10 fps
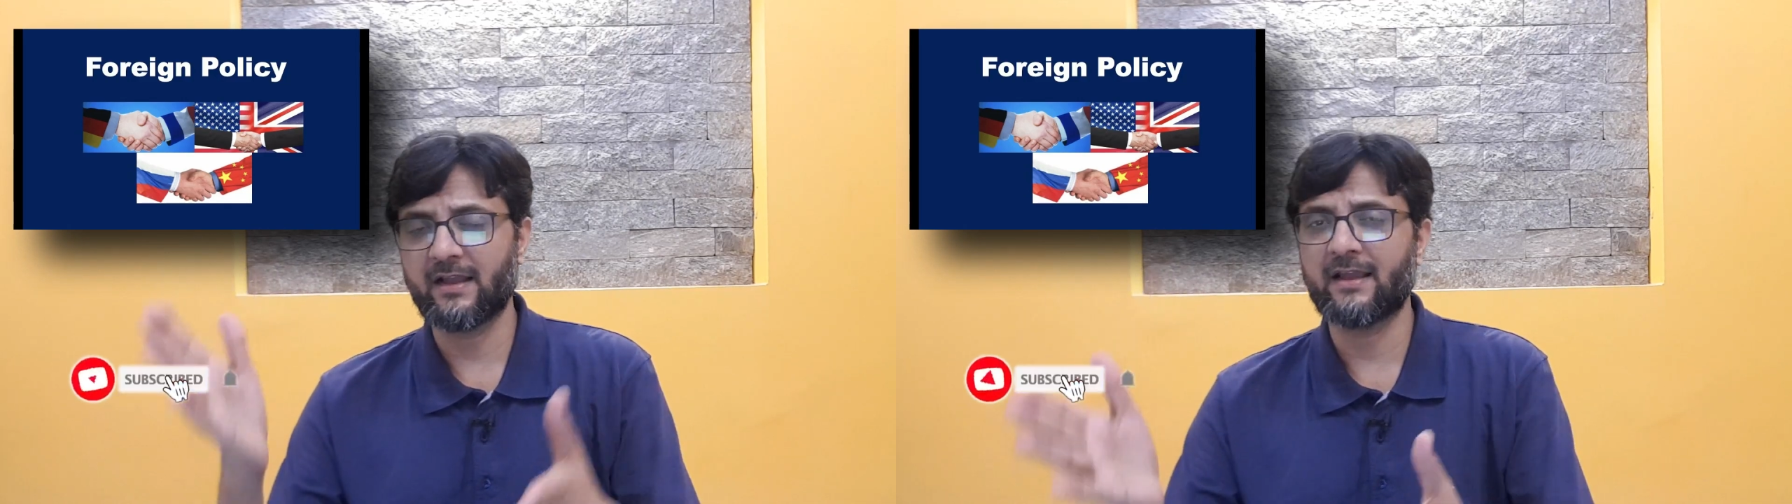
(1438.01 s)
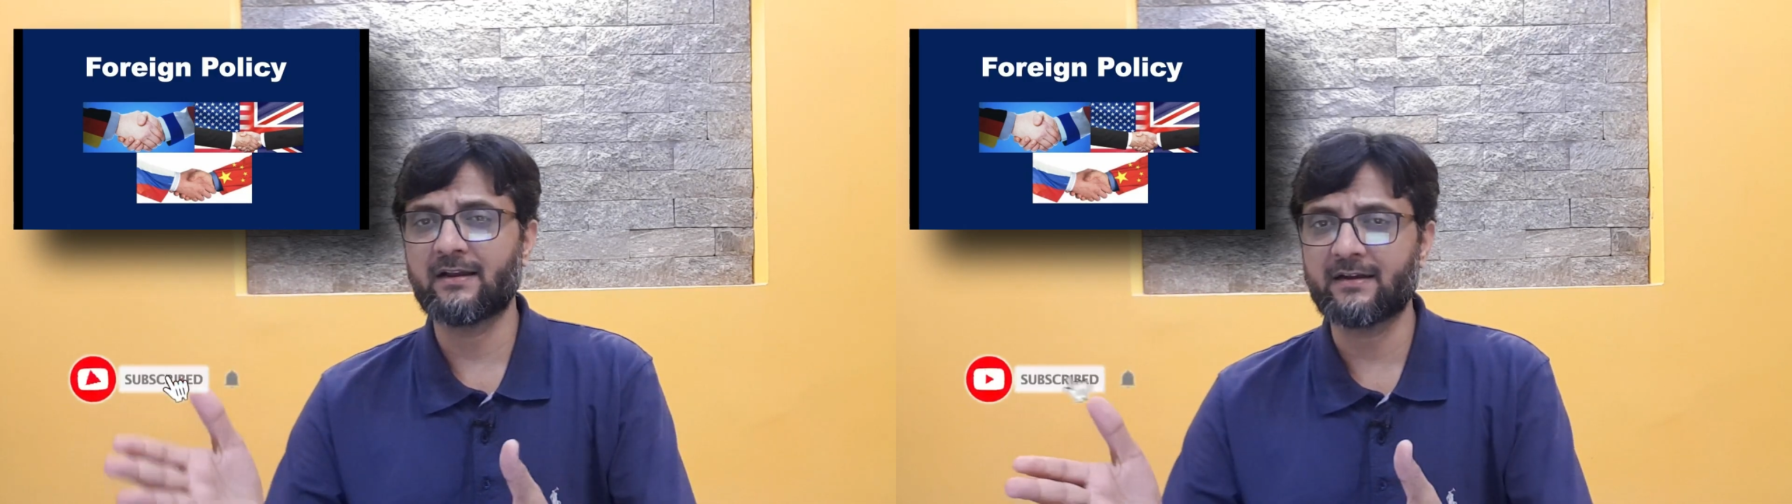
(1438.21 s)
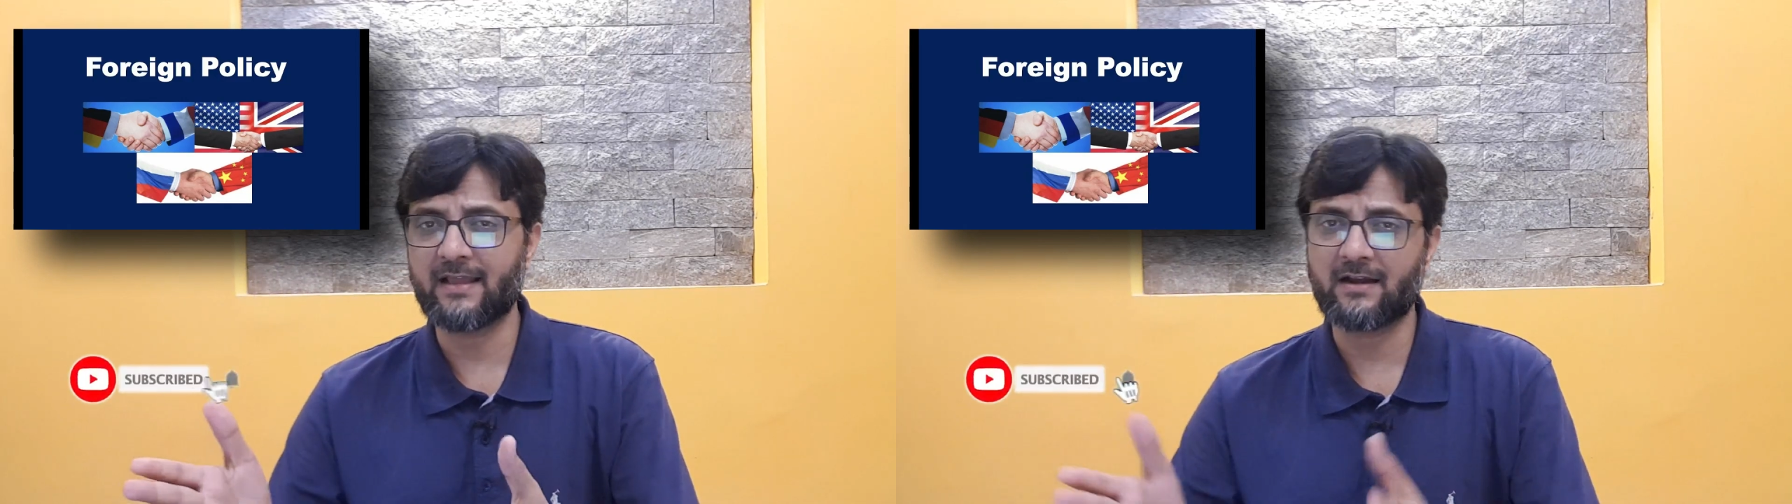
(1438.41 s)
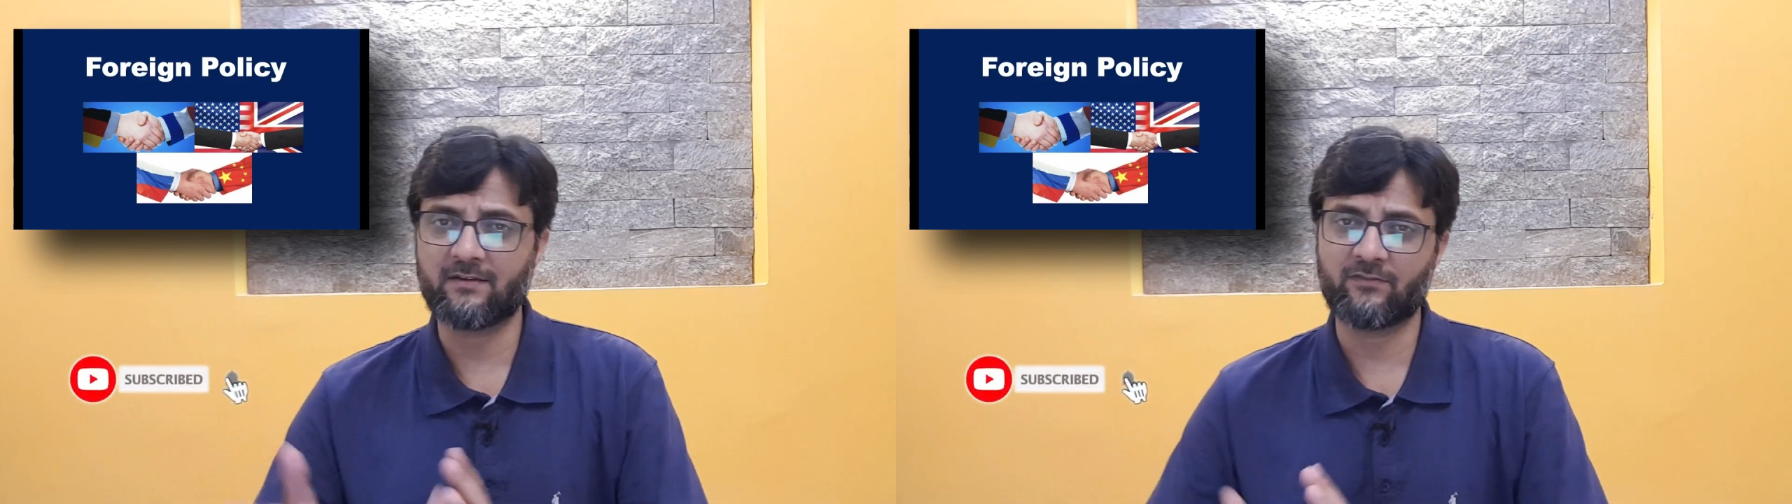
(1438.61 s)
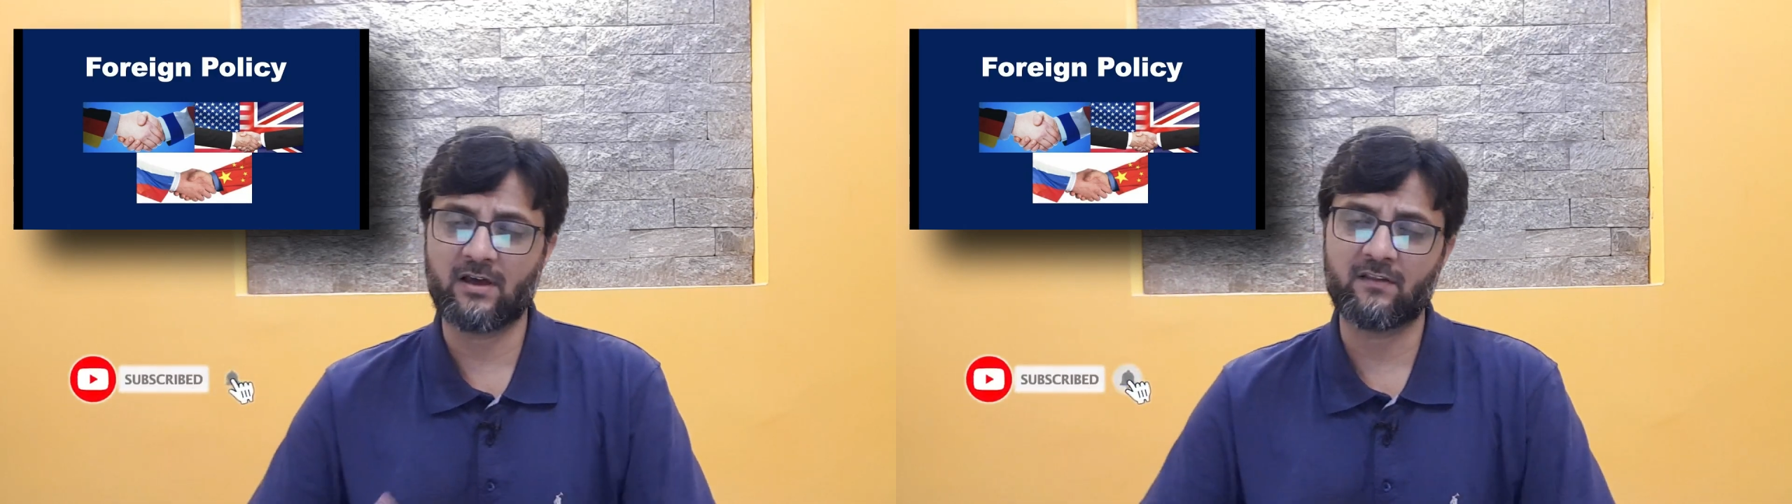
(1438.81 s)
and attacked
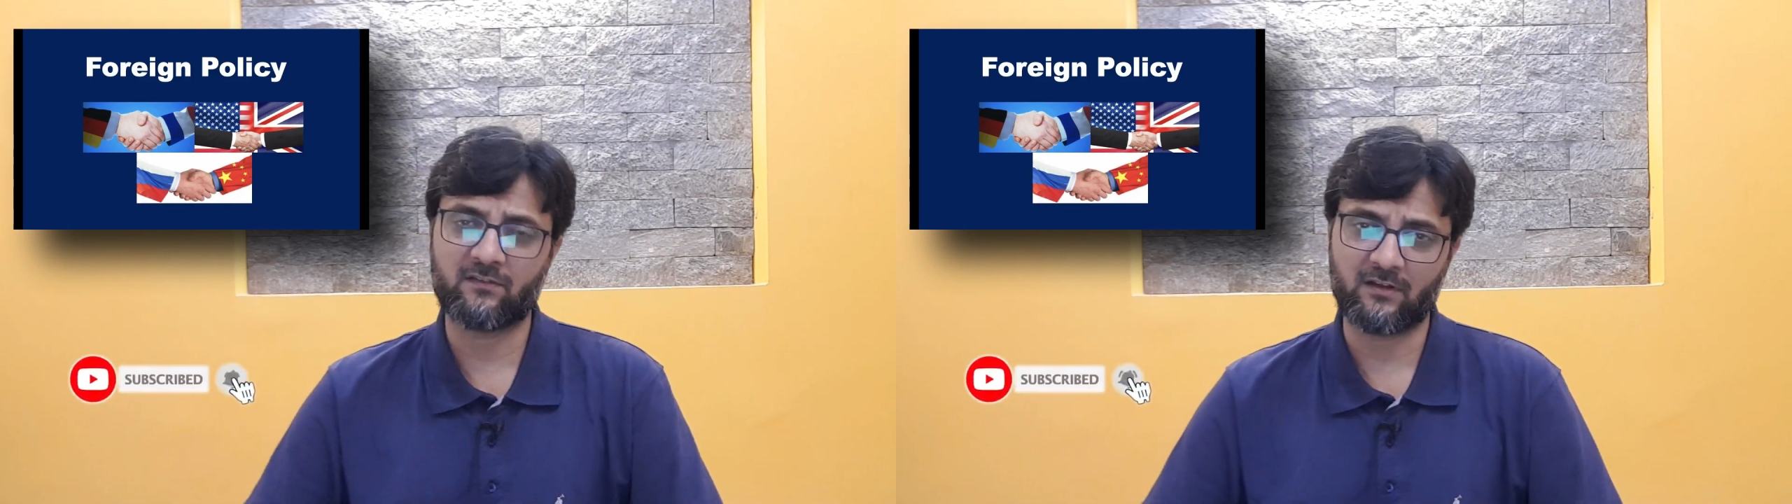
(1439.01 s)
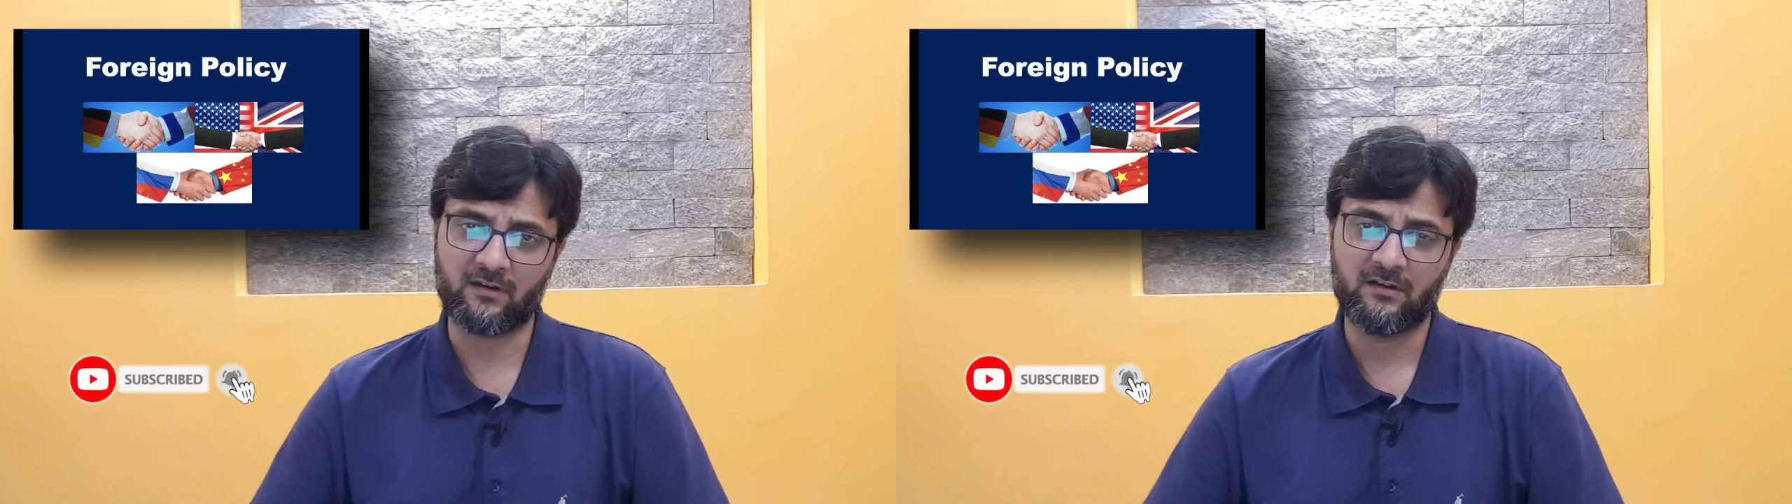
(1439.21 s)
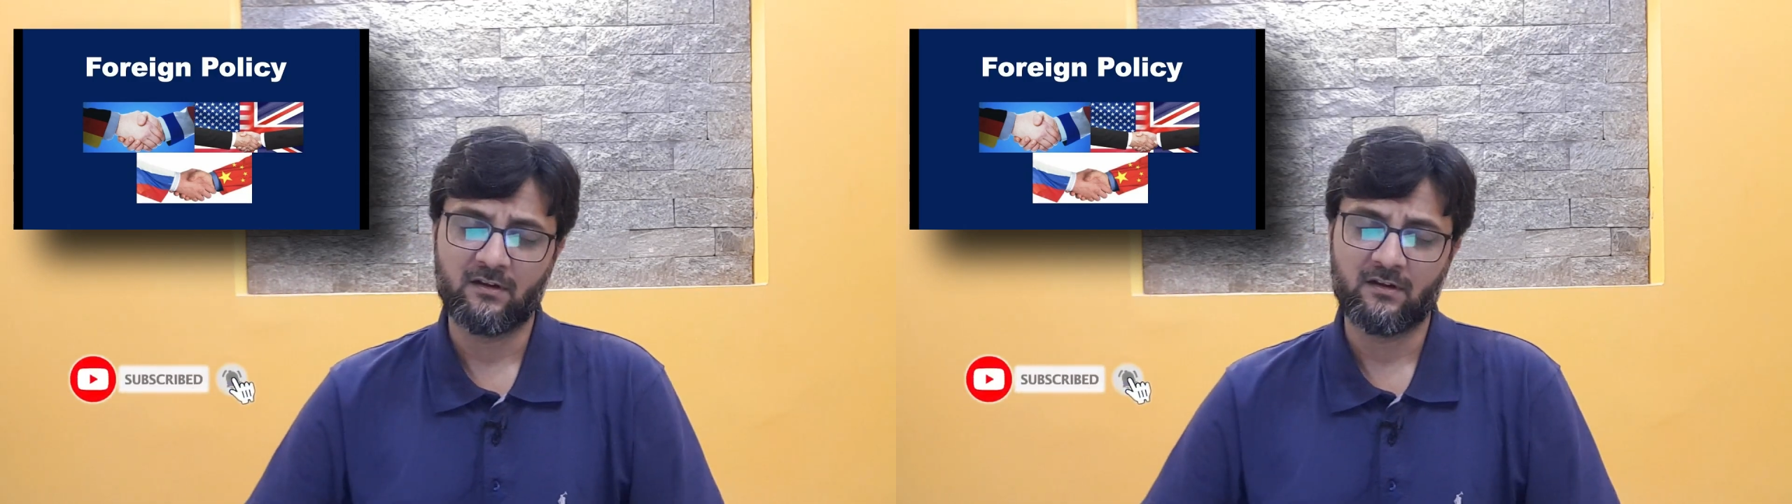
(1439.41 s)
Afghanistan.